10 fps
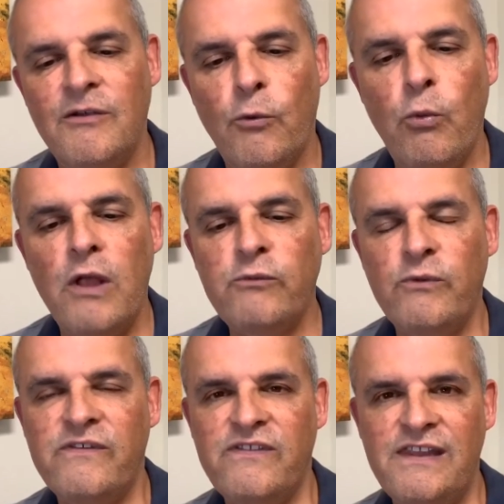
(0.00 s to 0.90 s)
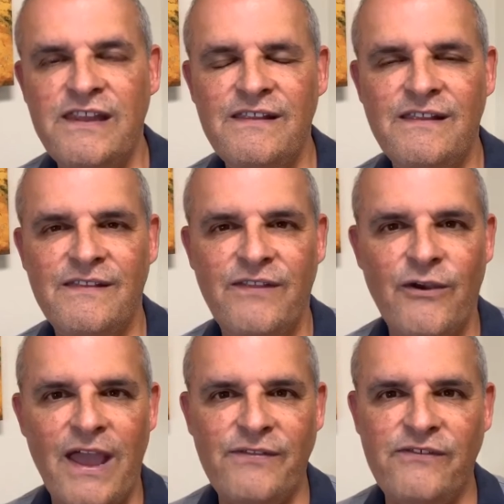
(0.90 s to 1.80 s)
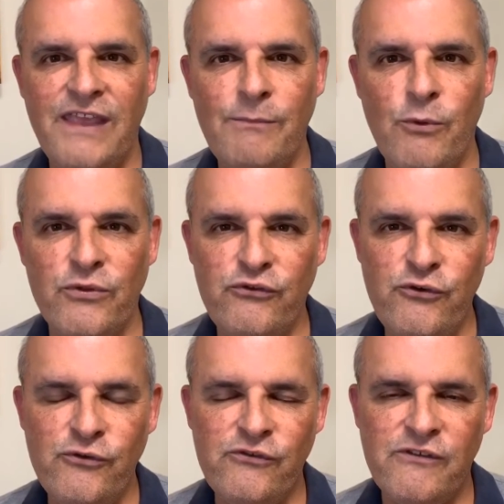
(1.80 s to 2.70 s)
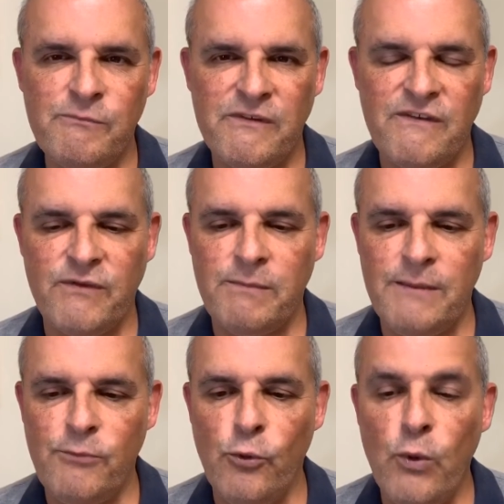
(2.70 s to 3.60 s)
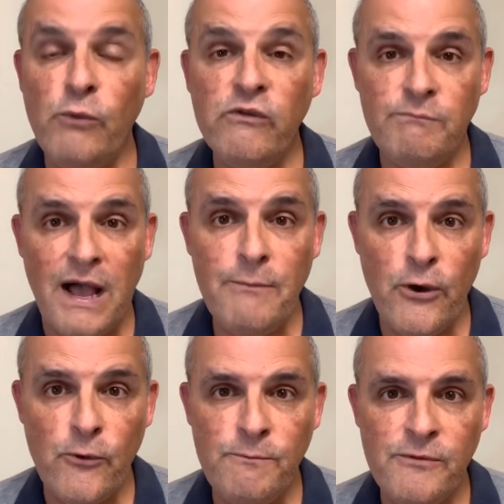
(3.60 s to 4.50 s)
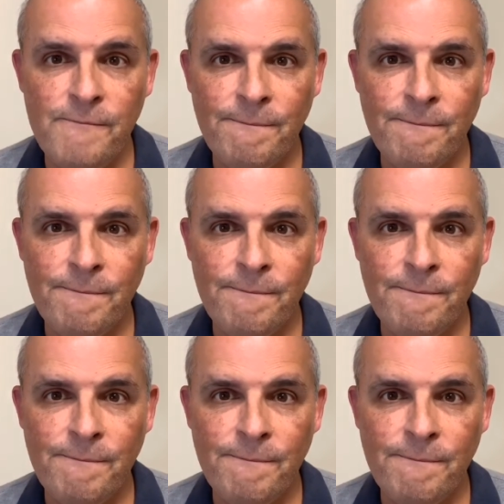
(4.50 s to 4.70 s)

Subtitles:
Walt was sitting there at the table with 2 specific people. One was Bob Hope.